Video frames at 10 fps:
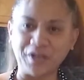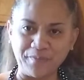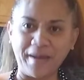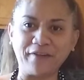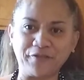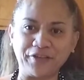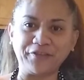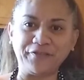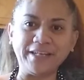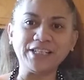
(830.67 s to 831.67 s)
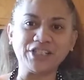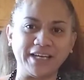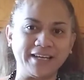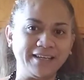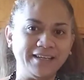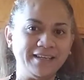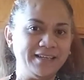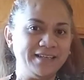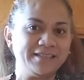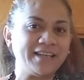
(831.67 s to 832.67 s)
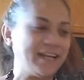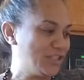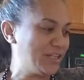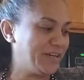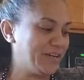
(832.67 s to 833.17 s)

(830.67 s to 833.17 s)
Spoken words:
come back for the finishing touch.